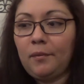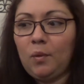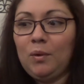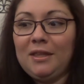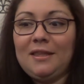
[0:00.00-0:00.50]

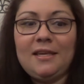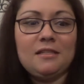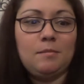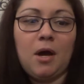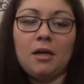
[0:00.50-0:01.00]
With these
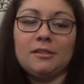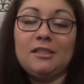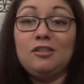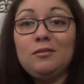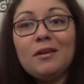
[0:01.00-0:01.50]

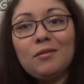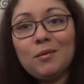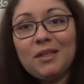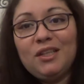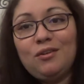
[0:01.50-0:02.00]
boxes, you never
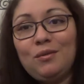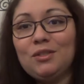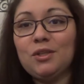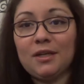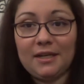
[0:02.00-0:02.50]
really know what
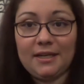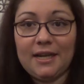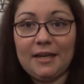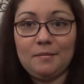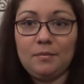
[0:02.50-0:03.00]
you're gonna
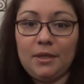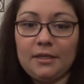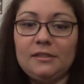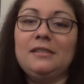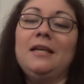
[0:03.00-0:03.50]
get
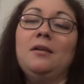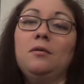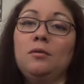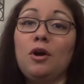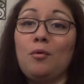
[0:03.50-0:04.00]
because they
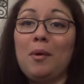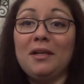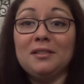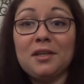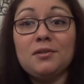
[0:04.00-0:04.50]
don't go by
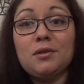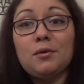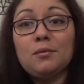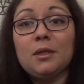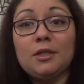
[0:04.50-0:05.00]
skin
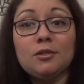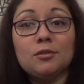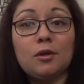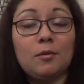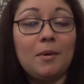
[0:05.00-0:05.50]
tone, they just
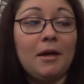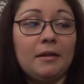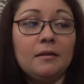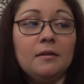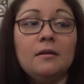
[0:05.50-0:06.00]
go by
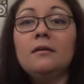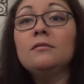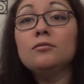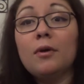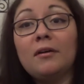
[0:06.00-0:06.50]

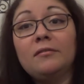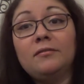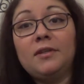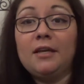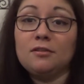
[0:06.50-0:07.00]
12
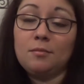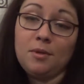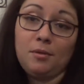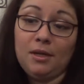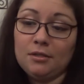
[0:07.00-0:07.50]
days of
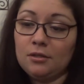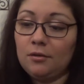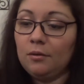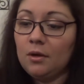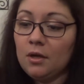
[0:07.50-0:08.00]
beauty.
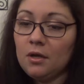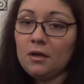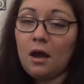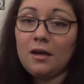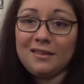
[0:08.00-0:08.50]
So
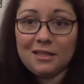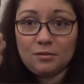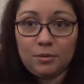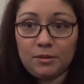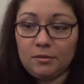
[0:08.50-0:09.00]
on this
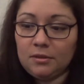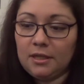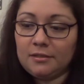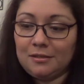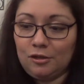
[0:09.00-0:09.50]
one,
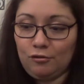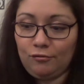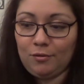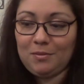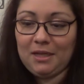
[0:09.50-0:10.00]
that's a no
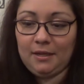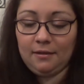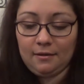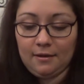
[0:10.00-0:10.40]
for me.